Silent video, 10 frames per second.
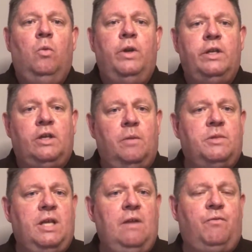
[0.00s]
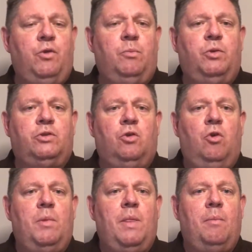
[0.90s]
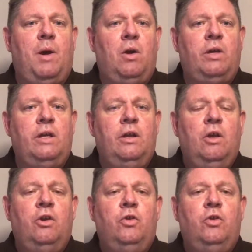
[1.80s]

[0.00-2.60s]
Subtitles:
when it comes time for you to put your home on the market,